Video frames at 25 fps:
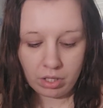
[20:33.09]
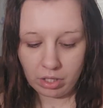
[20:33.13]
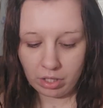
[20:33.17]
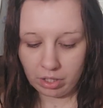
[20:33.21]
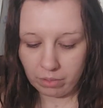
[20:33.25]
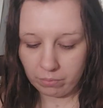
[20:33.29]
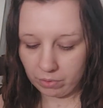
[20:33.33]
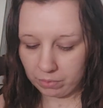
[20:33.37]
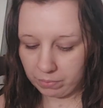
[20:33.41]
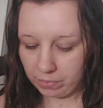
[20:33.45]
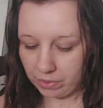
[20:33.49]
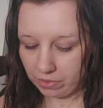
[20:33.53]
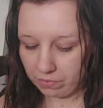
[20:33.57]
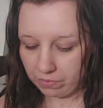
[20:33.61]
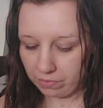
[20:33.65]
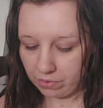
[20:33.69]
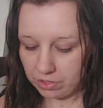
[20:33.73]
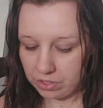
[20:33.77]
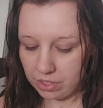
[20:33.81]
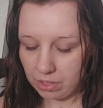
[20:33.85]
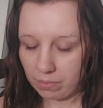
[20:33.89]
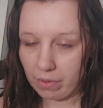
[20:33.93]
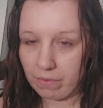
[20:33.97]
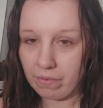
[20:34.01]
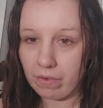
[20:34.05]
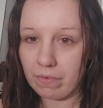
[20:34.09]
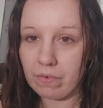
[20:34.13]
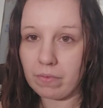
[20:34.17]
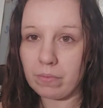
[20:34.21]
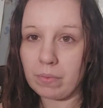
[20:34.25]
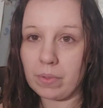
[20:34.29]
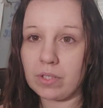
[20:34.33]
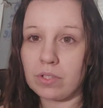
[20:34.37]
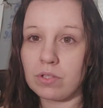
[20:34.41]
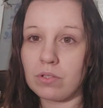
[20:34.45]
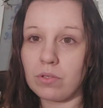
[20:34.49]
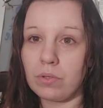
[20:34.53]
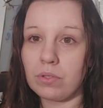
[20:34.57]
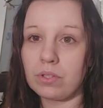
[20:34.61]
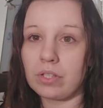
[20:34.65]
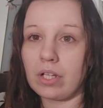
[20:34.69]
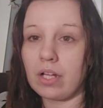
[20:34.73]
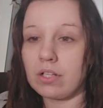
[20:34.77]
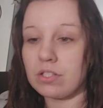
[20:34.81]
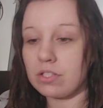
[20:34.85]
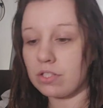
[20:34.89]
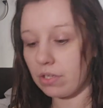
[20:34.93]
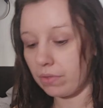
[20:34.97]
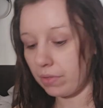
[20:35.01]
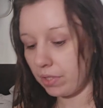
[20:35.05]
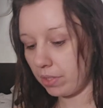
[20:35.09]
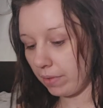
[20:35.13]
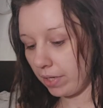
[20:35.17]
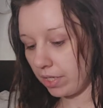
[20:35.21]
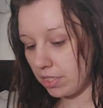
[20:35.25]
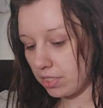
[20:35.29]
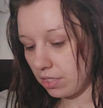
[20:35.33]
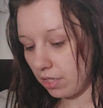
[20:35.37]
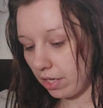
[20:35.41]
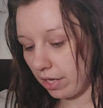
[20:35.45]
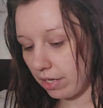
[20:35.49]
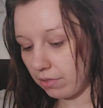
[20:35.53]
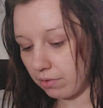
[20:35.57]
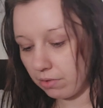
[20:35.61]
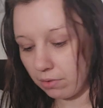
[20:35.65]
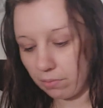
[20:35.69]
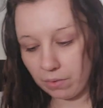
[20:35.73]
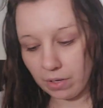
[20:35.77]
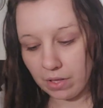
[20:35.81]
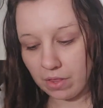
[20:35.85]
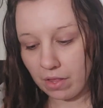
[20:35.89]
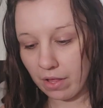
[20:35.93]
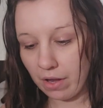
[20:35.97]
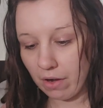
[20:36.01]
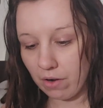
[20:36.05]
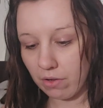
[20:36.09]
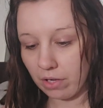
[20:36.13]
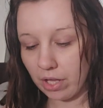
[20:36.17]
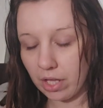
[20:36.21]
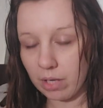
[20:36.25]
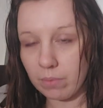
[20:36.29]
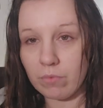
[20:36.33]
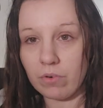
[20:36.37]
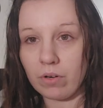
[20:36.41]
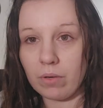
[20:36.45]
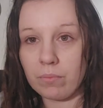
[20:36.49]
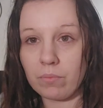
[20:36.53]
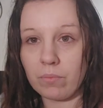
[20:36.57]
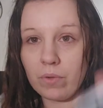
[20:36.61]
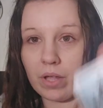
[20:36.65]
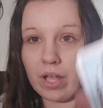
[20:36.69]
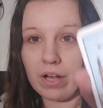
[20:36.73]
It wouldn't be the first time I've ever been told that. So anyways, I don't know where that all came from.